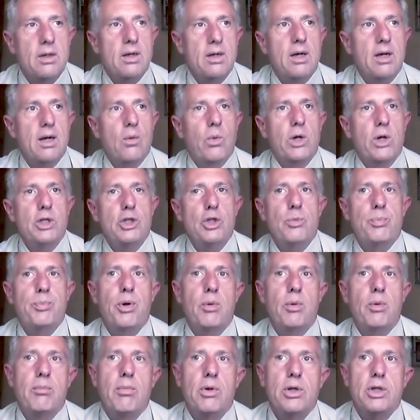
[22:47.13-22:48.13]
Uh, when you
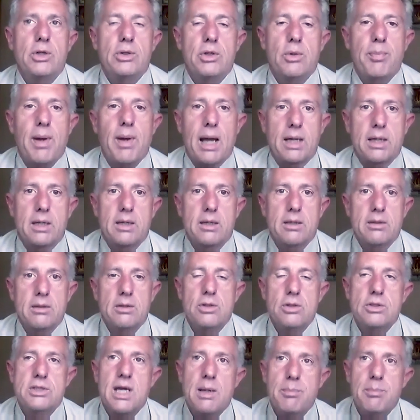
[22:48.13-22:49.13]
put money in the bank,
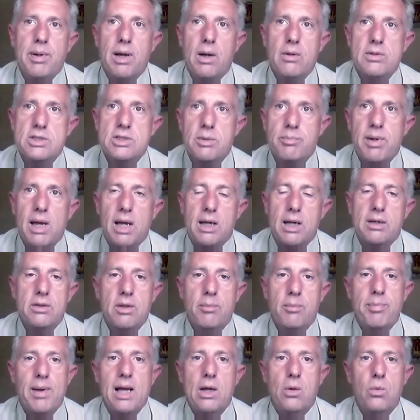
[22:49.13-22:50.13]
you ten pounds in the bank,
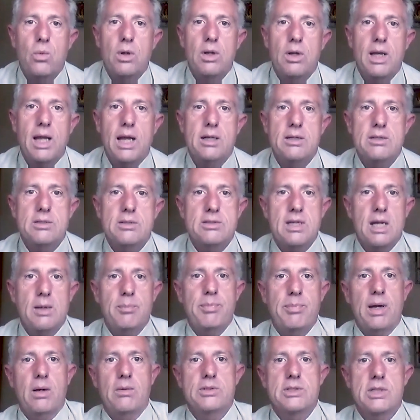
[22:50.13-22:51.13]
the bank will lend
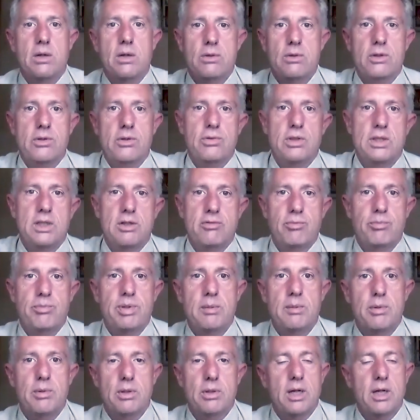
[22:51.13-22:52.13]
ten pounds out to three different
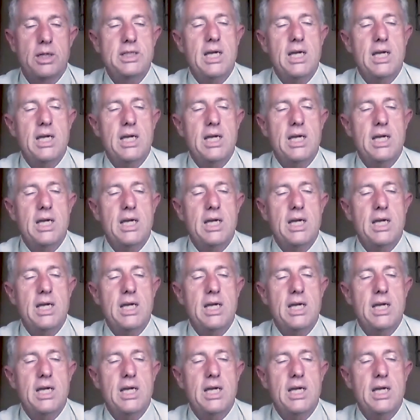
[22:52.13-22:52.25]
people.